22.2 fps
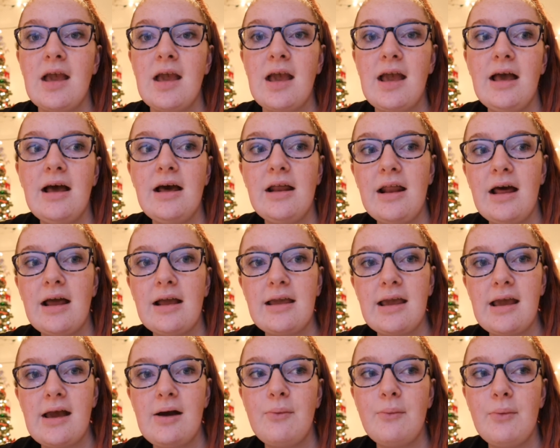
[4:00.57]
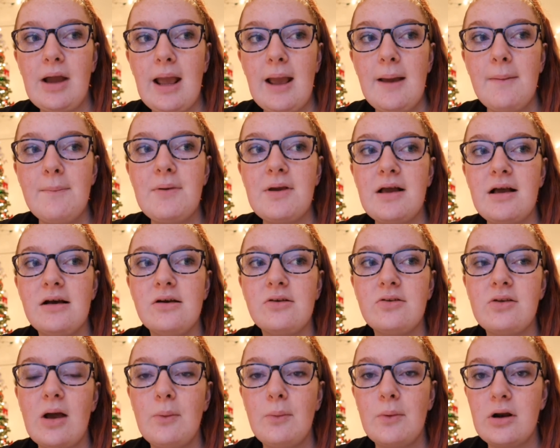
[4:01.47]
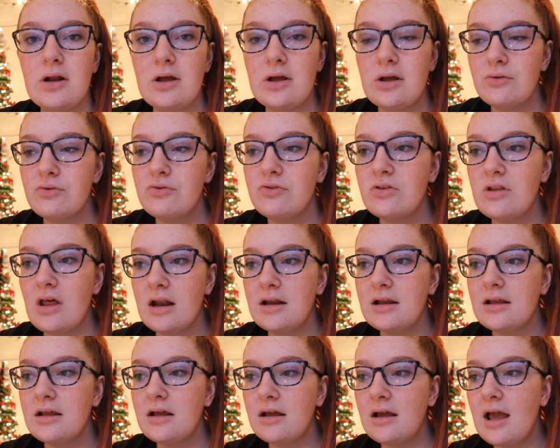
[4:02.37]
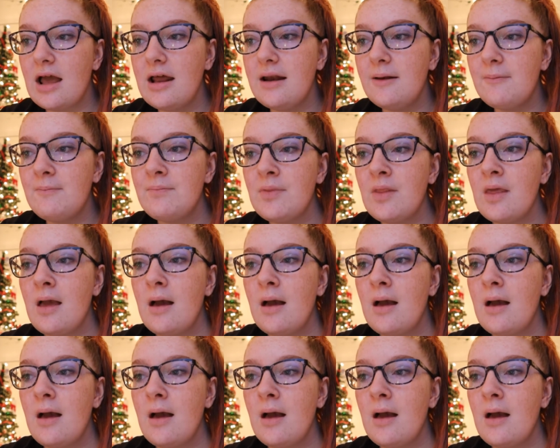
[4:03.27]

And I can't wait because I want to go sledding again,